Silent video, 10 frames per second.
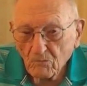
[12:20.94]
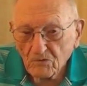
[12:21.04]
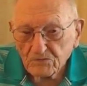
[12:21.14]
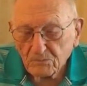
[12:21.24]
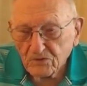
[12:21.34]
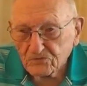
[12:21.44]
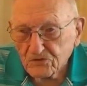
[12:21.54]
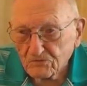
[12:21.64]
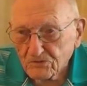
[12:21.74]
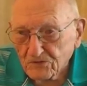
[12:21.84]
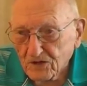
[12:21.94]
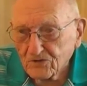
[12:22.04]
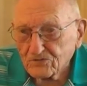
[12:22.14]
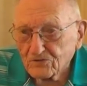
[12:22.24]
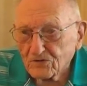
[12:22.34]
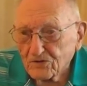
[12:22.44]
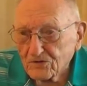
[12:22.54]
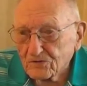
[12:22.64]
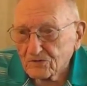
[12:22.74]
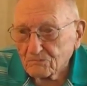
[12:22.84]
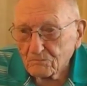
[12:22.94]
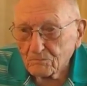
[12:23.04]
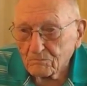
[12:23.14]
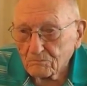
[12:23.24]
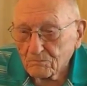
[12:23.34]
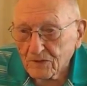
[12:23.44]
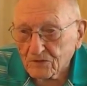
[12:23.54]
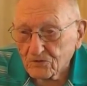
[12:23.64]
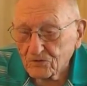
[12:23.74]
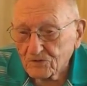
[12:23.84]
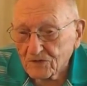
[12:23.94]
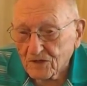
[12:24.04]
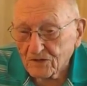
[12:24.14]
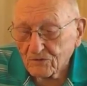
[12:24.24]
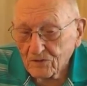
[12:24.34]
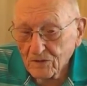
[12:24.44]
we spent several days there, and my crew and I